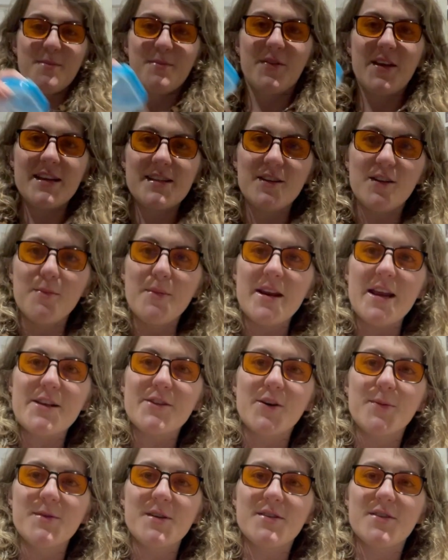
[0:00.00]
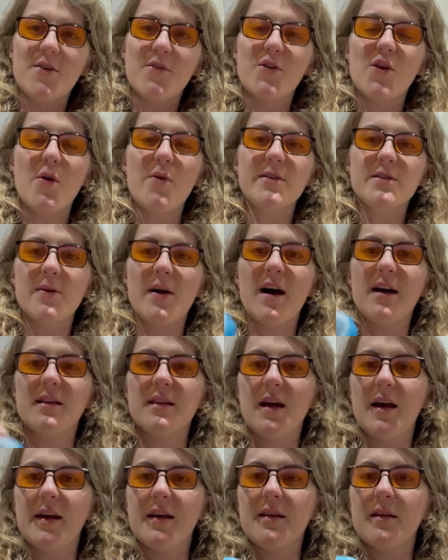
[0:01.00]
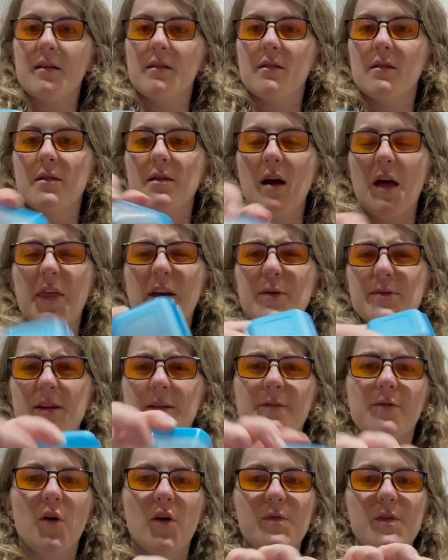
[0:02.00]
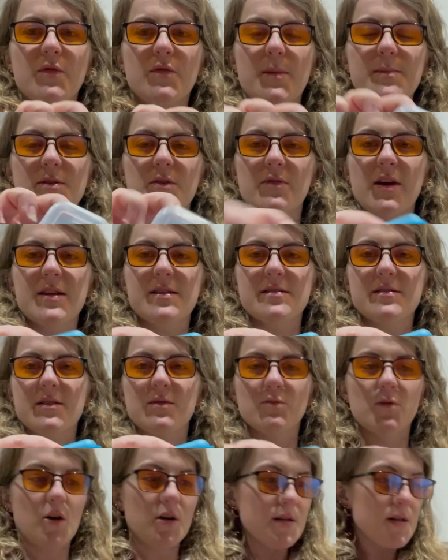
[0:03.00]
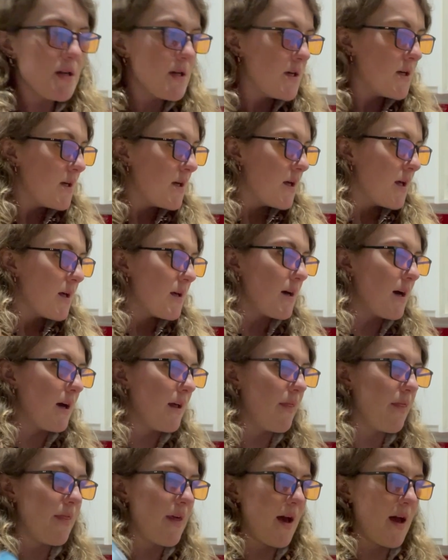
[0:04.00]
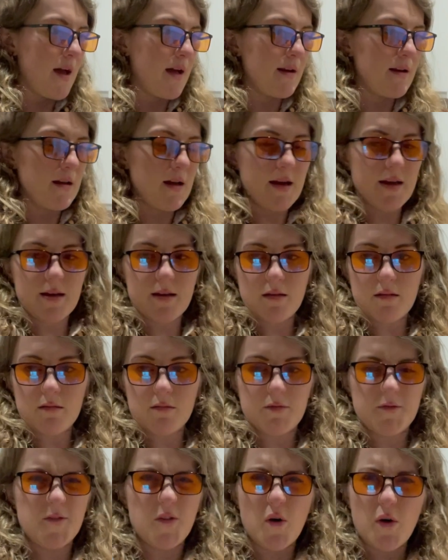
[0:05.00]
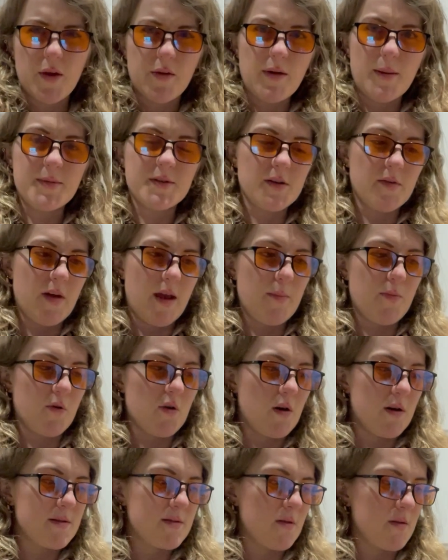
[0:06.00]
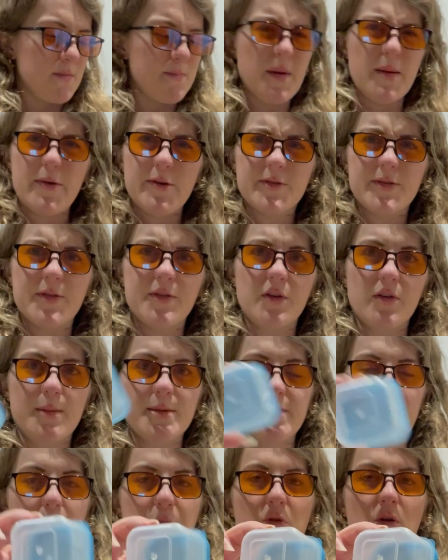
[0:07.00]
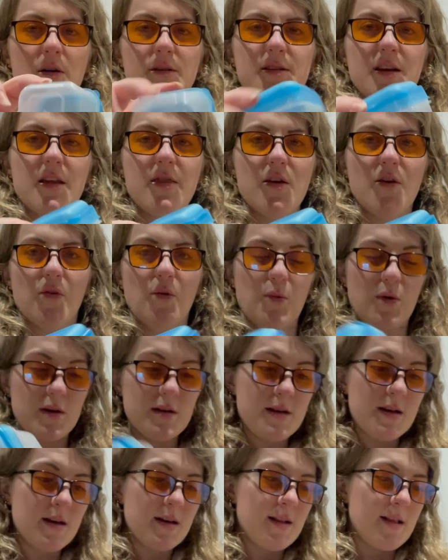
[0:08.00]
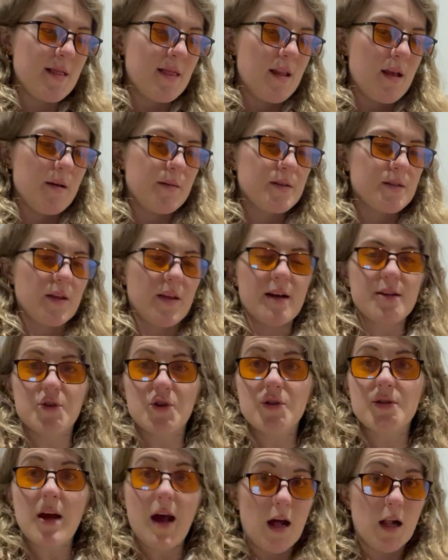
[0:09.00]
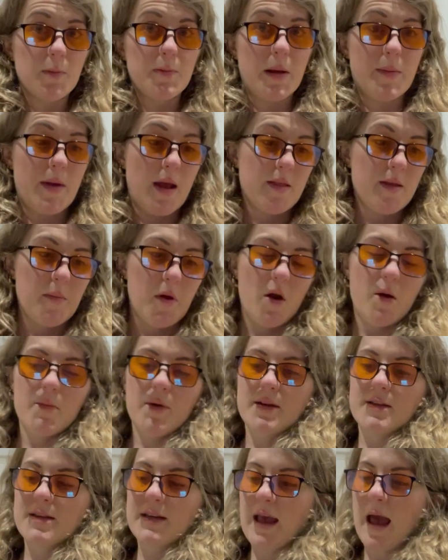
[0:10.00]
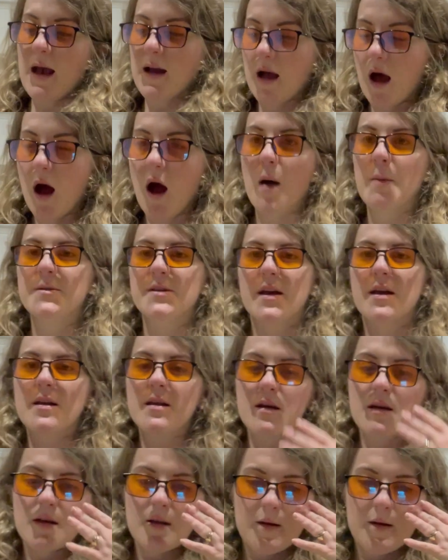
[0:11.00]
These little mini tubs are so cute. So I had like, I think it was like 45 grams of raisins in one, and then like 40 grams of apricots, or maybe it was 50 grams of apricots in the other one. So that's just helping me at the moment to get carbs in.